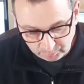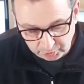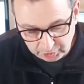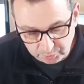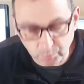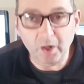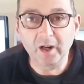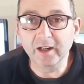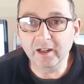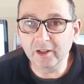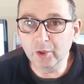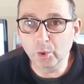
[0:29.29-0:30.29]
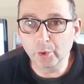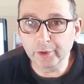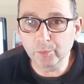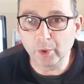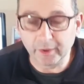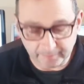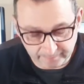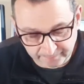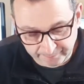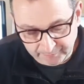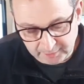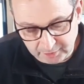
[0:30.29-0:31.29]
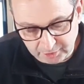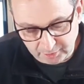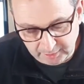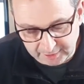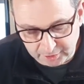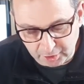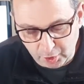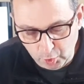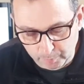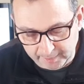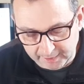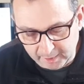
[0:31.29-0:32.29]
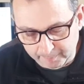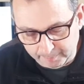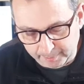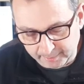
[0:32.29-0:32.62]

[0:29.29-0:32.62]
which is why I ordered one. So let's open it up